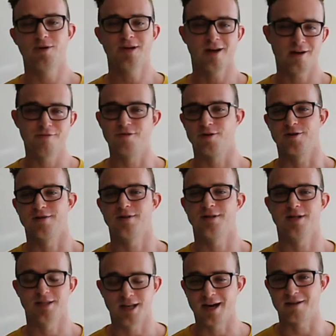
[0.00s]
cover
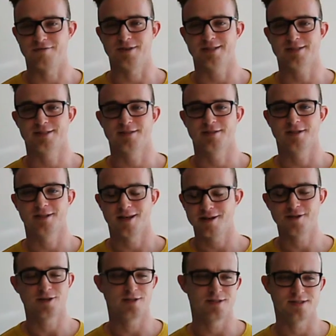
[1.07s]
a lot of it. A lot of
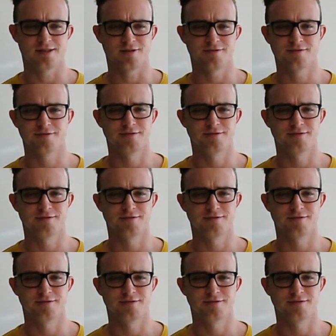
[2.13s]
the good stuff.